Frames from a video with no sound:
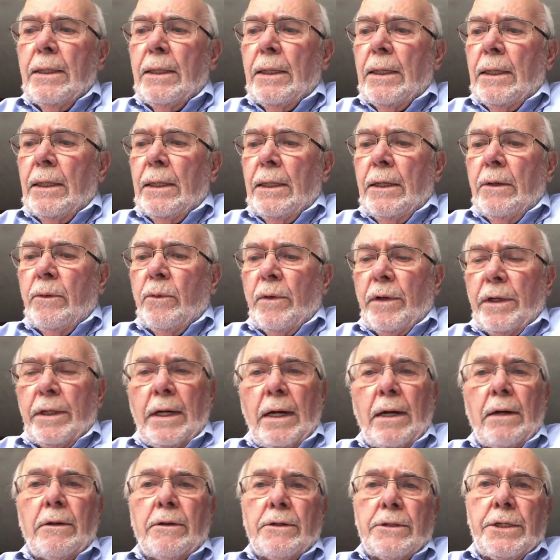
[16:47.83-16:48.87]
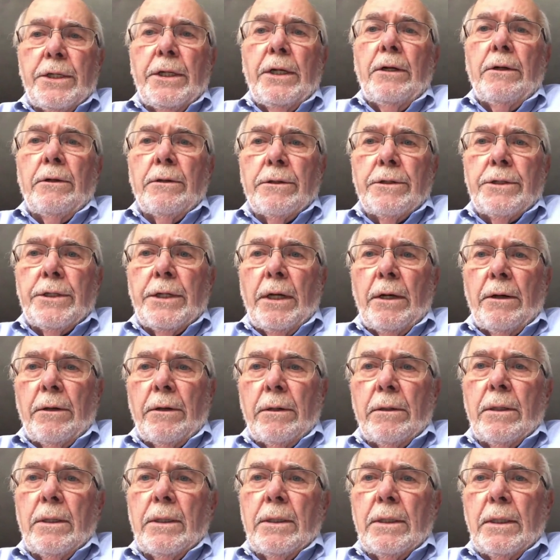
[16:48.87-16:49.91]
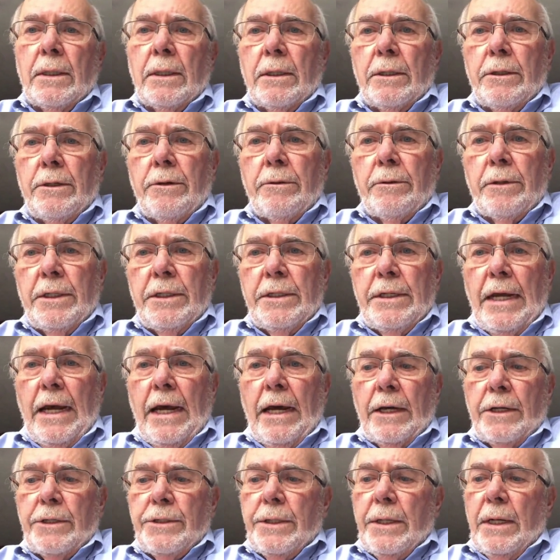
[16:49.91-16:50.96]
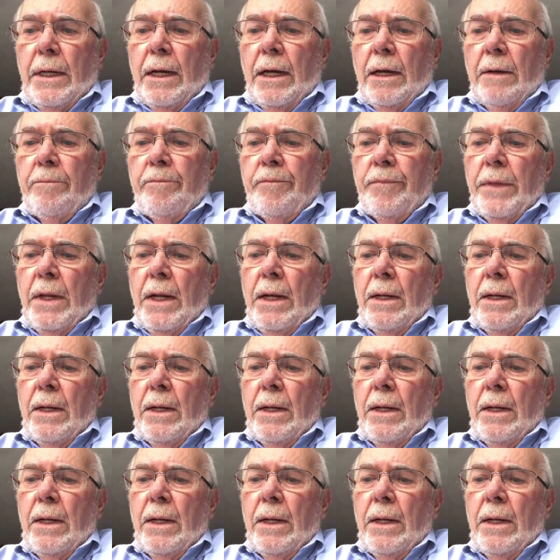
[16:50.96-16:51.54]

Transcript: uh, and worked out of the senior center uh, during tax time.